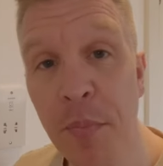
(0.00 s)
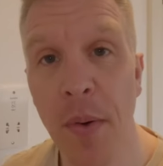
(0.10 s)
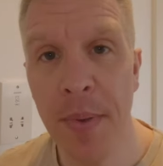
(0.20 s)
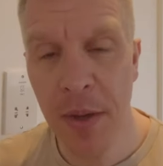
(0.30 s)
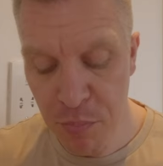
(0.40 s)
to
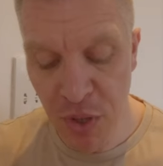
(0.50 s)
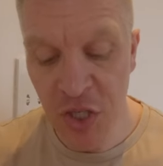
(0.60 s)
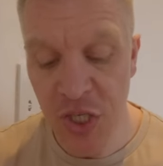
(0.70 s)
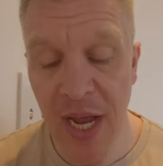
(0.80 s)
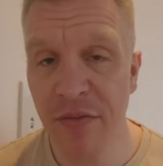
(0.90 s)
put a bit of
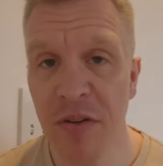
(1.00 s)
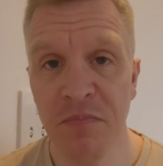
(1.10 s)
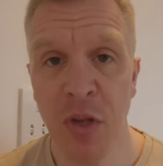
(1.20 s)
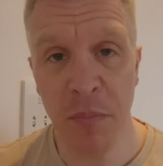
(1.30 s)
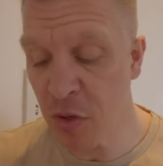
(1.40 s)
pre-shave
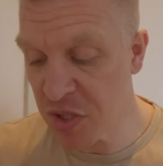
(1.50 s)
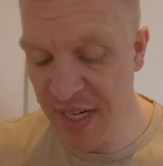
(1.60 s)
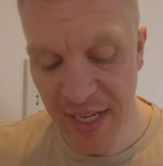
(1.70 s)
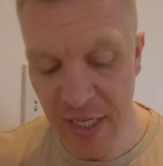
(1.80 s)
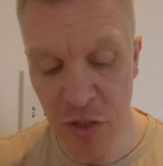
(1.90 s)
on, not because I
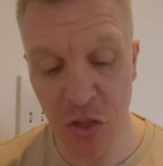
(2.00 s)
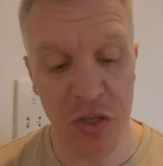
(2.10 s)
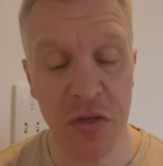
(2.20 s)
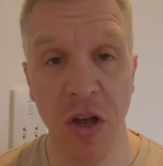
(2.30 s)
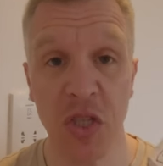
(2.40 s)
need it,
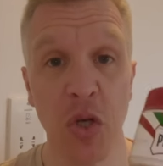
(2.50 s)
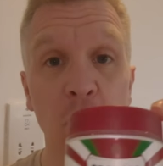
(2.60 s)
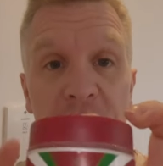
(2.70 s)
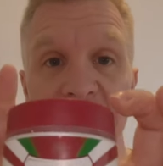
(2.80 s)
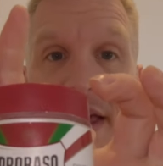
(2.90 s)
just I saw it in